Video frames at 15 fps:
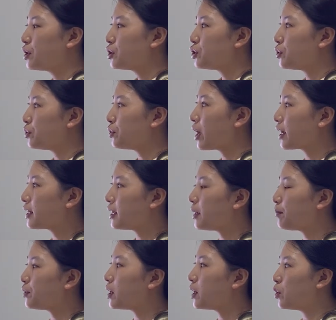So you can
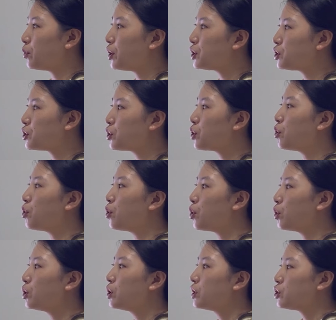keep the original
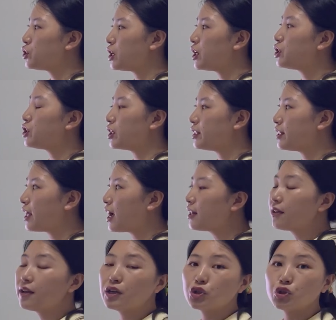or change
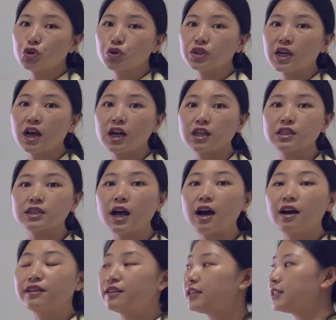another shortcuts
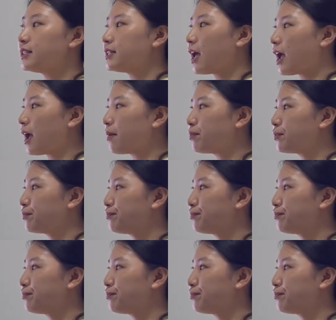on this app.